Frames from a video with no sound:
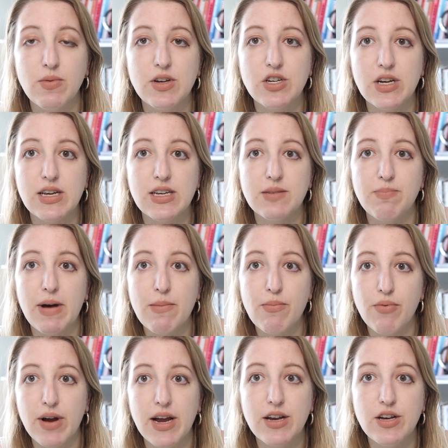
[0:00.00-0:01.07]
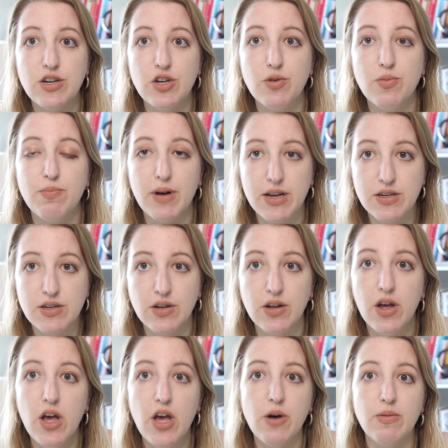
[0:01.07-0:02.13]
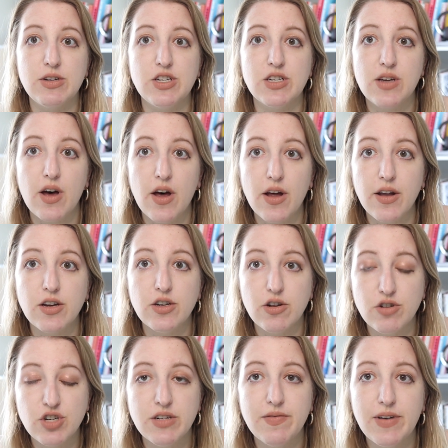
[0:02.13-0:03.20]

which is my brand new bundle, which is called Notion